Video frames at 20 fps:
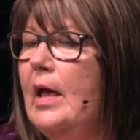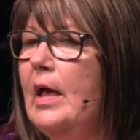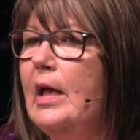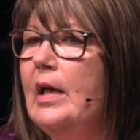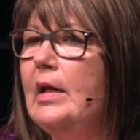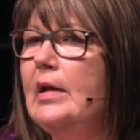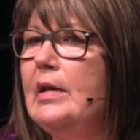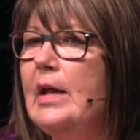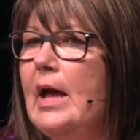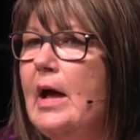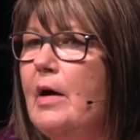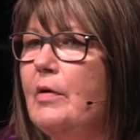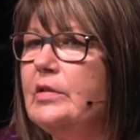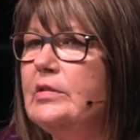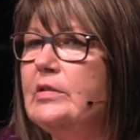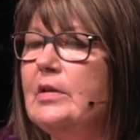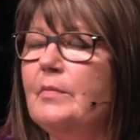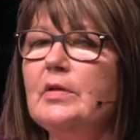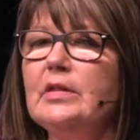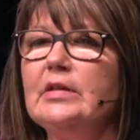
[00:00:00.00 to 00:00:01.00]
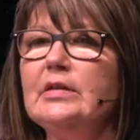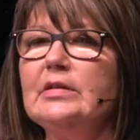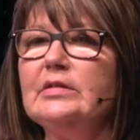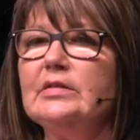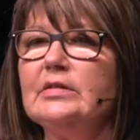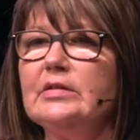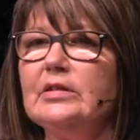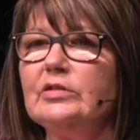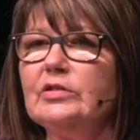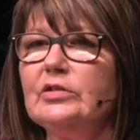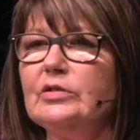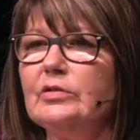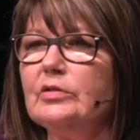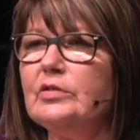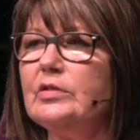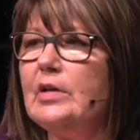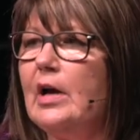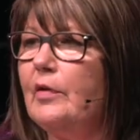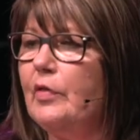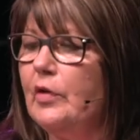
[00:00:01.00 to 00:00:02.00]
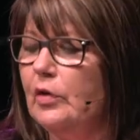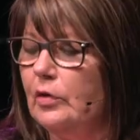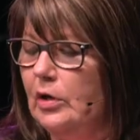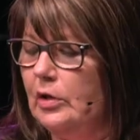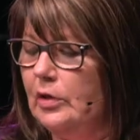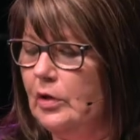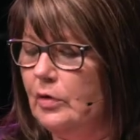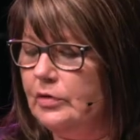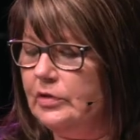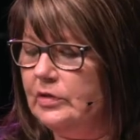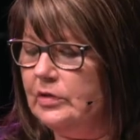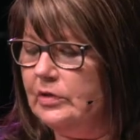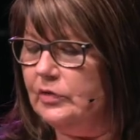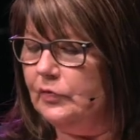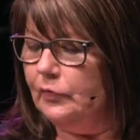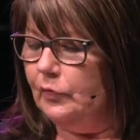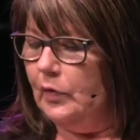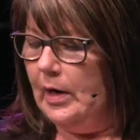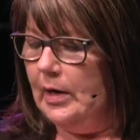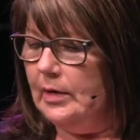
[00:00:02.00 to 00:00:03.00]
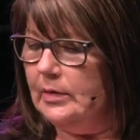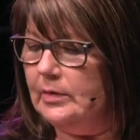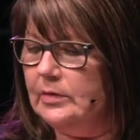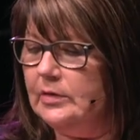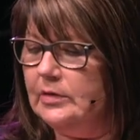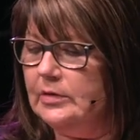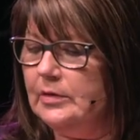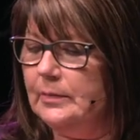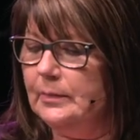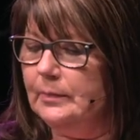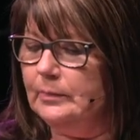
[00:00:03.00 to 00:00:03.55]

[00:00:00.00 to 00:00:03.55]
and now some of these sisters are their closest friends.